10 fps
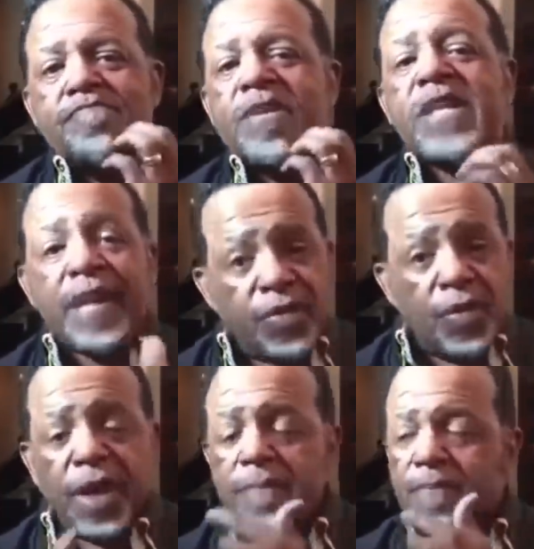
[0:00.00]
meaning
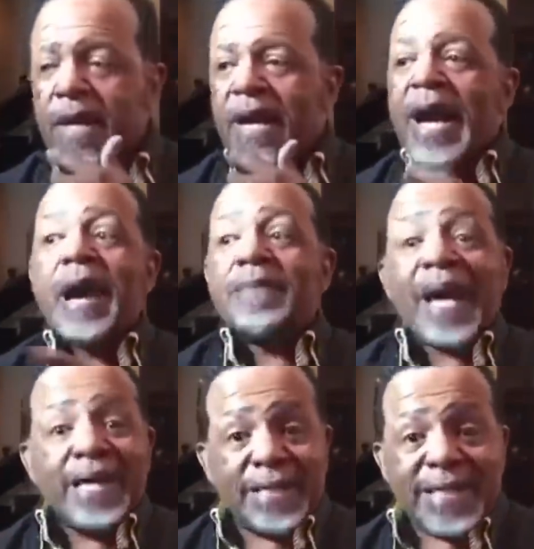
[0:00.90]
everywhere,
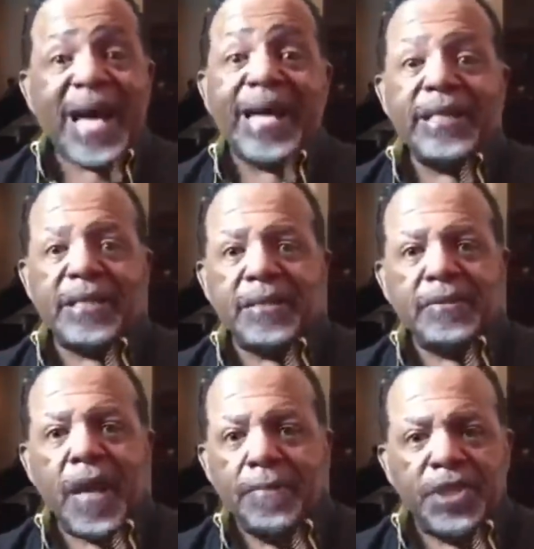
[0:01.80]
omniscient,
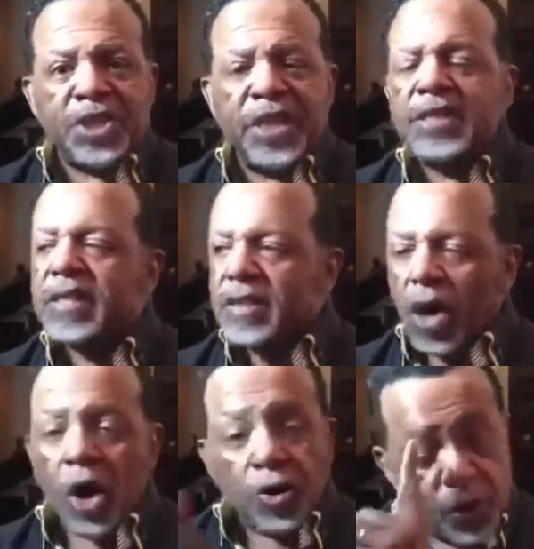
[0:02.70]
omniscient,
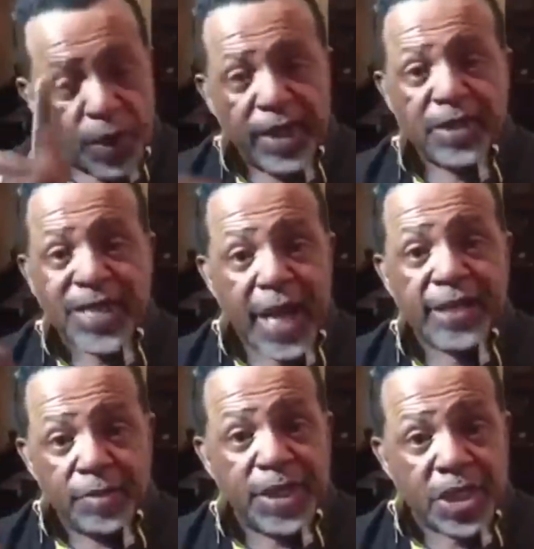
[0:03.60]
all knowing,
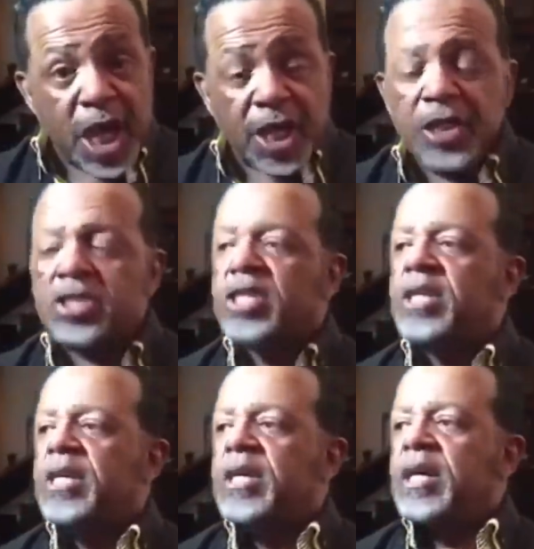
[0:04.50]
science means knowledge,
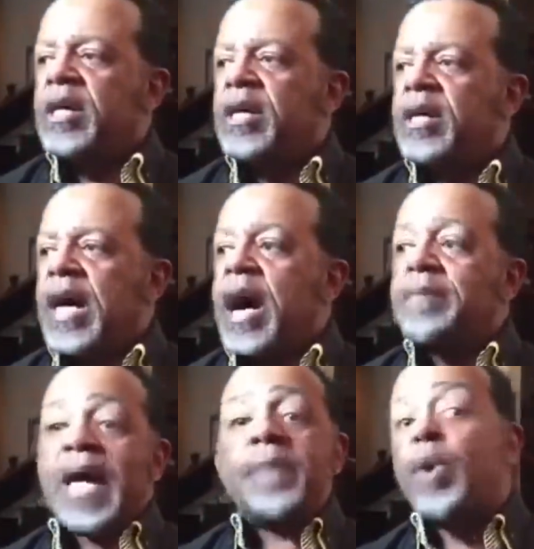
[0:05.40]
uh,
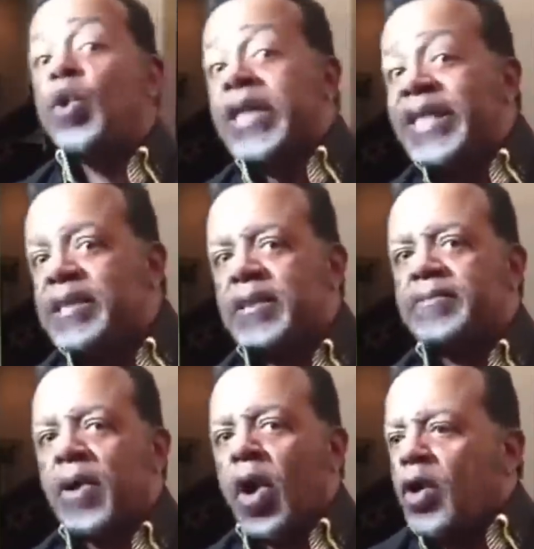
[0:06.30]
omnipotent,
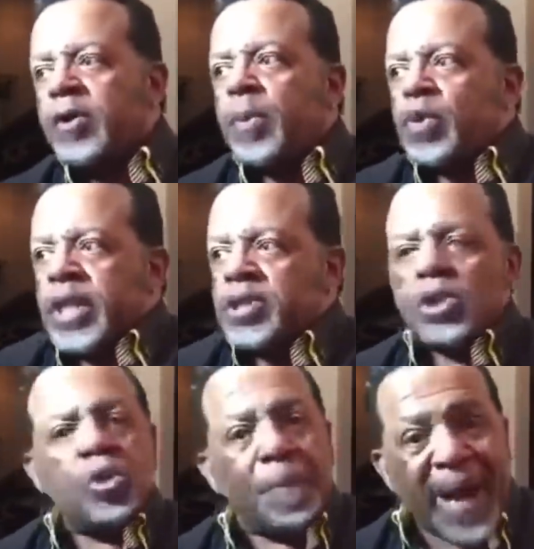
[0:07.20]
all the potential or